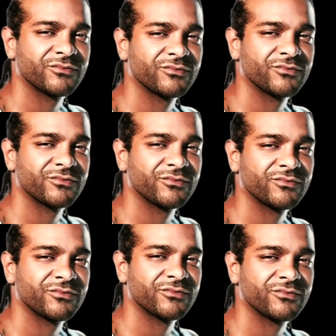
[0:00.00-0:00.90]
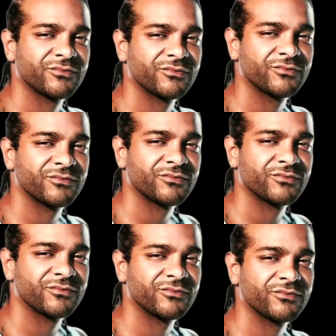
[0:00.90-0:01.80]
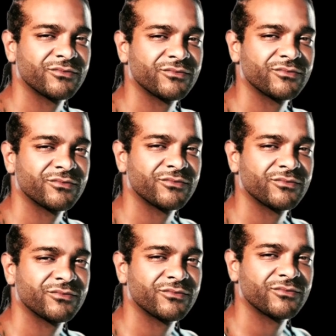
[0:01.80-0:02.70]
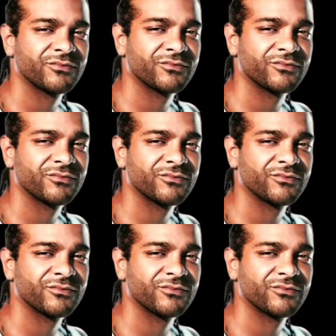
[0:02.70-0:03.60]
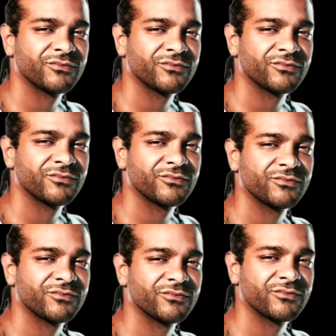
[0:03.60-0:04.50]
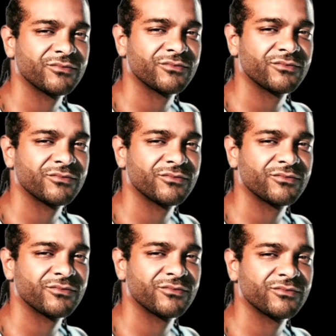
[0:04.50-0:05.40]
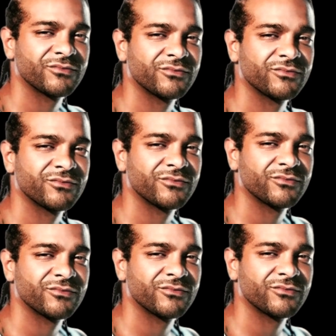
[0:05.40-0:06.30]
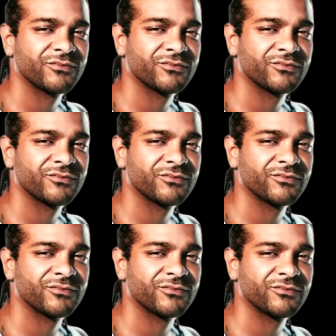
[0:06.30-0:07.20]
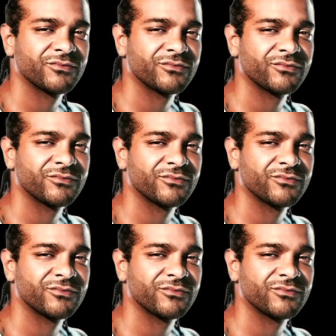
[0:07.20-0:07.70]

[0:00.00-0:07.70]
The person shown says nothing.